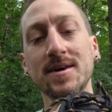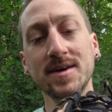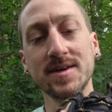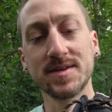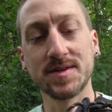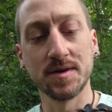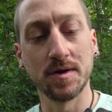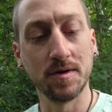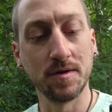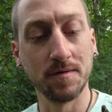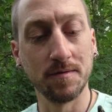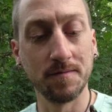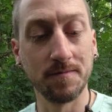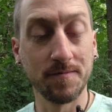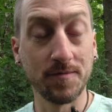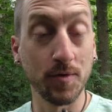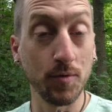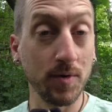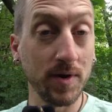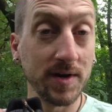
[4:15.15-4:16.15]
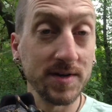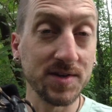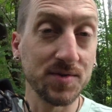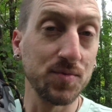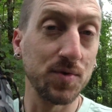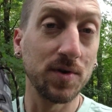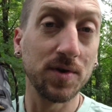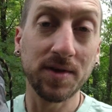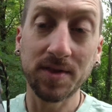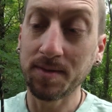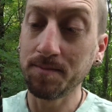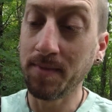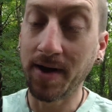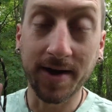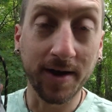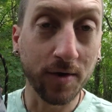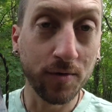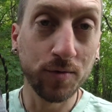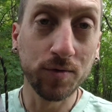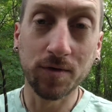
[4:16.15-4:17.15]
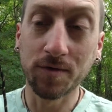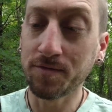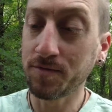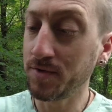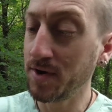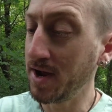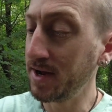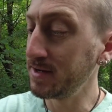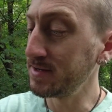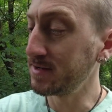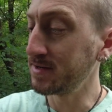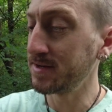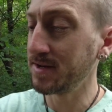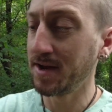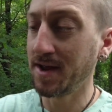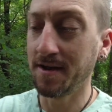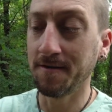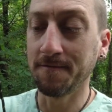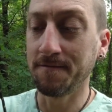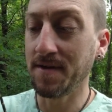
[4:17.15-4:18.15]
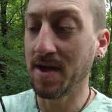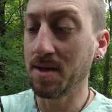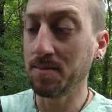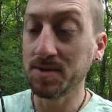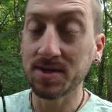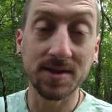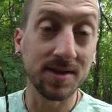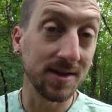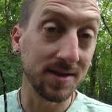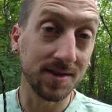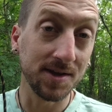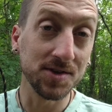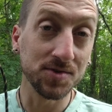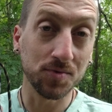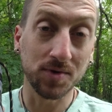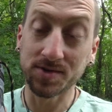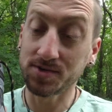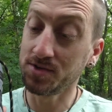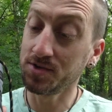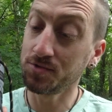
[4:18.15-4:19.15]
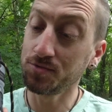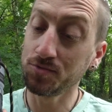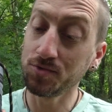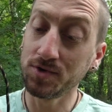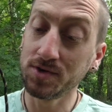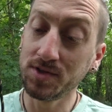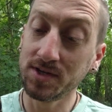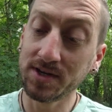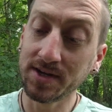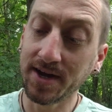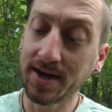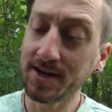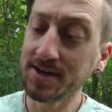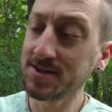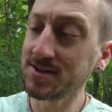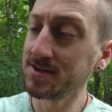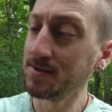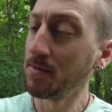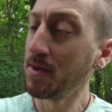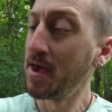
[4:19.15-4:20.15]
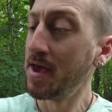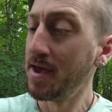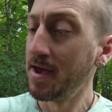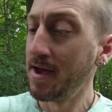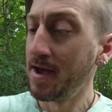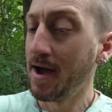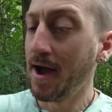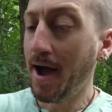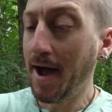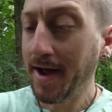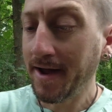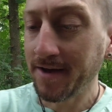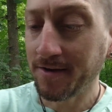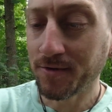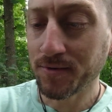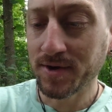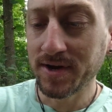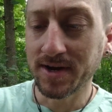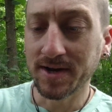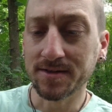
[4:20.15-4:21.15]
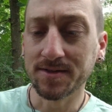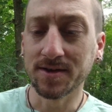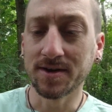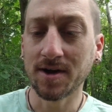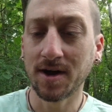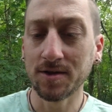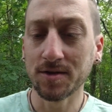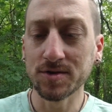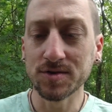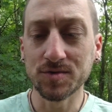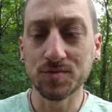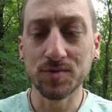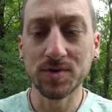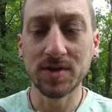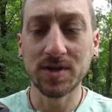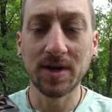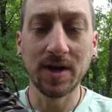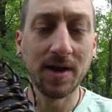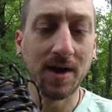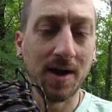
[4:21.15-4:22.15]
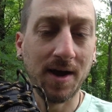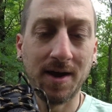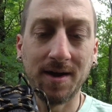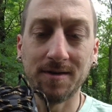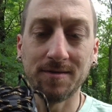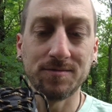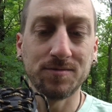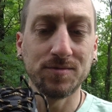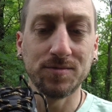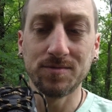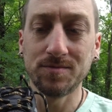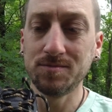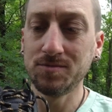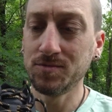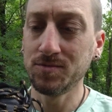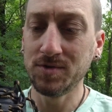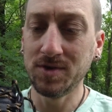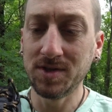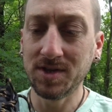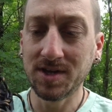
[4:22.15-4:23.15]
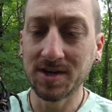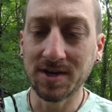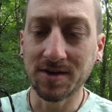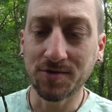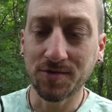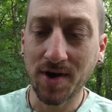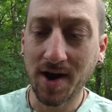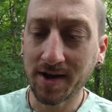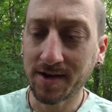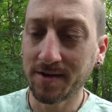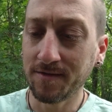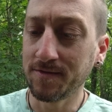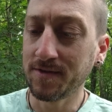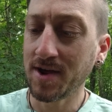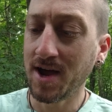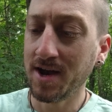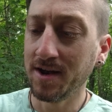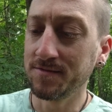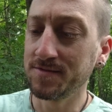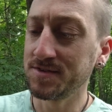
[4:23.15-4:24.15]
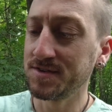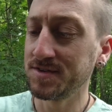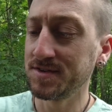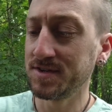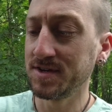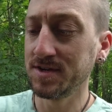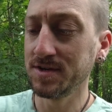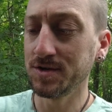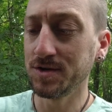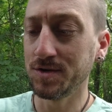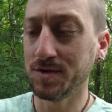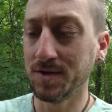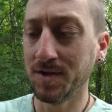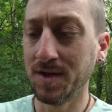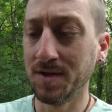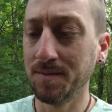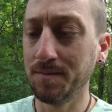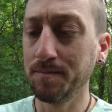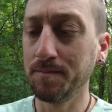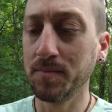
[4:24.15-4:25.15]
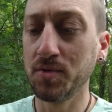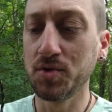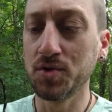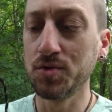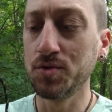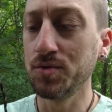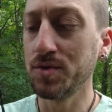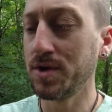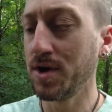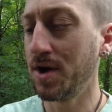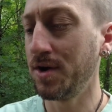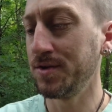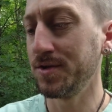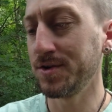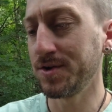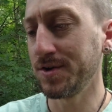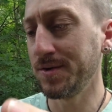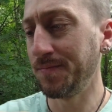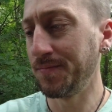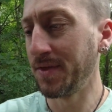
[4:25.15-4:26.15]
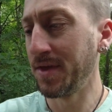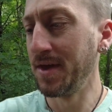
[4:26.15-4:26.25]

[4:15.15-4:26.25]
So for what it's worth, my cool friends and family think these ones look really nice. I agree, the color is really really an attractive kind of steel blue color